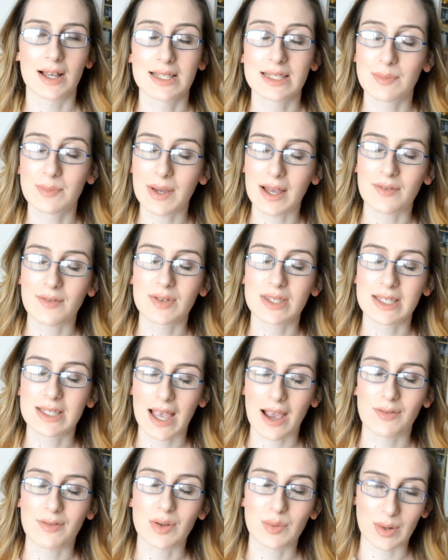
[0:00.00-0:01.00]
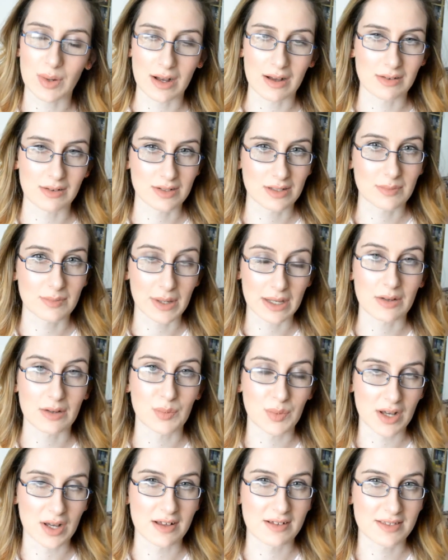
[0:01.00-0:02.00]
It's a bit of a scary world, the makeup
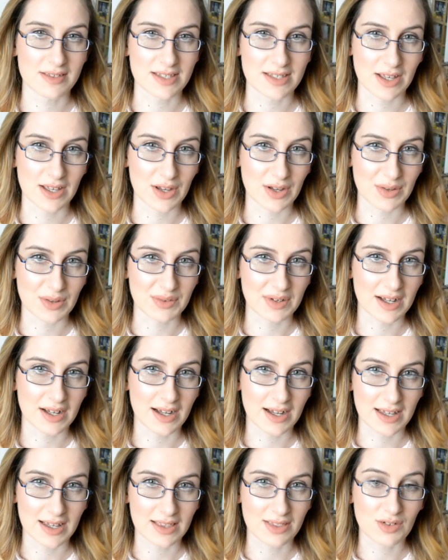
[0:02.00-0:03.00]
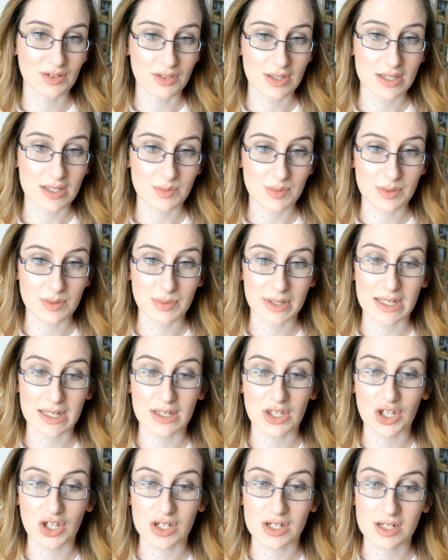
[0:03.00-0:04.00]
world, so I thought this would be
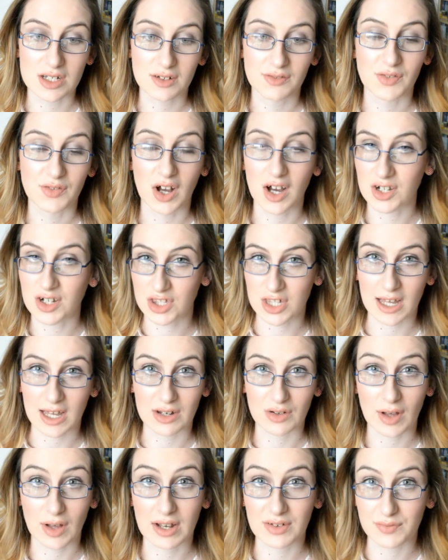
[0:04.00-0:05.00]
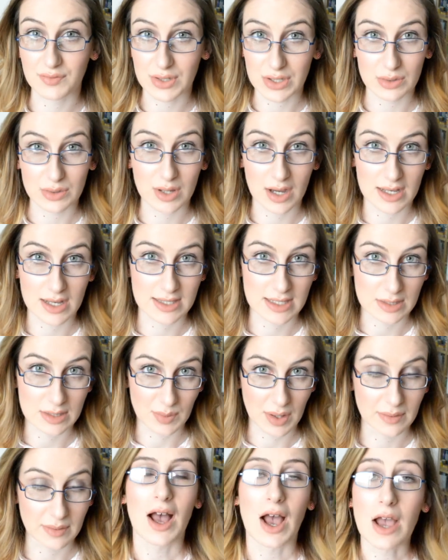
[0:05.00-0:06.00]
good for our channel and for you guys as well.